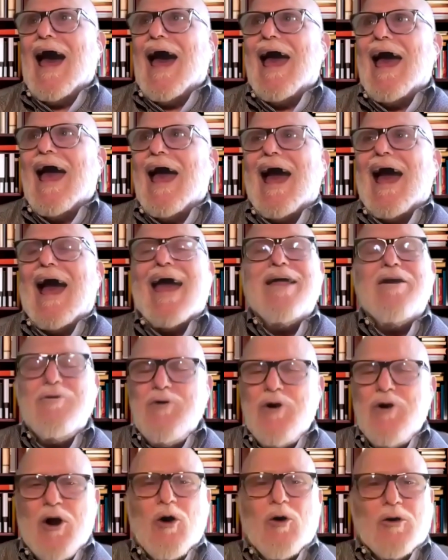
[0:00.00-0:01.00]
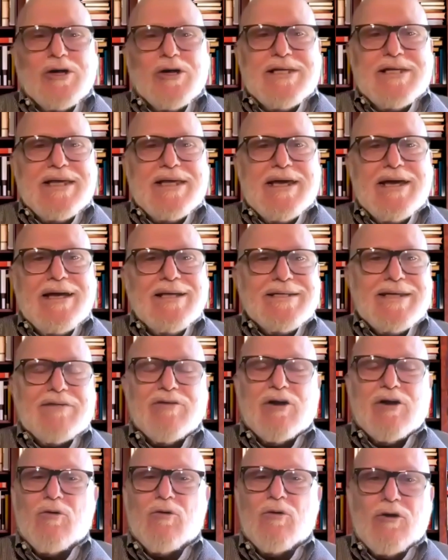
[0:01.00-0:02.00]
I don't know, because the Eagles have
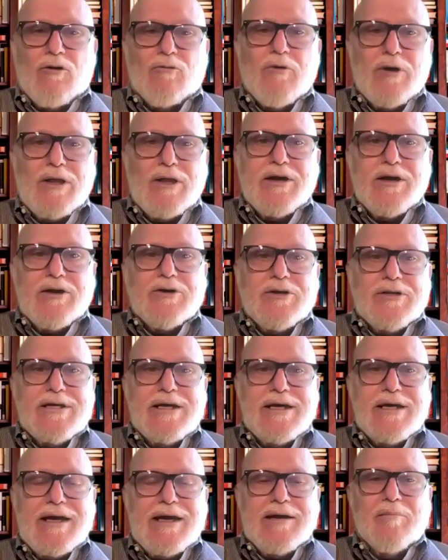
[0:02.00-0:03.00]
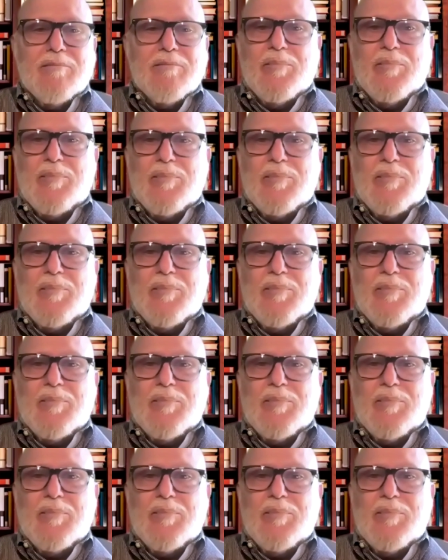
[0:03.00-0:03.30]
a really good team,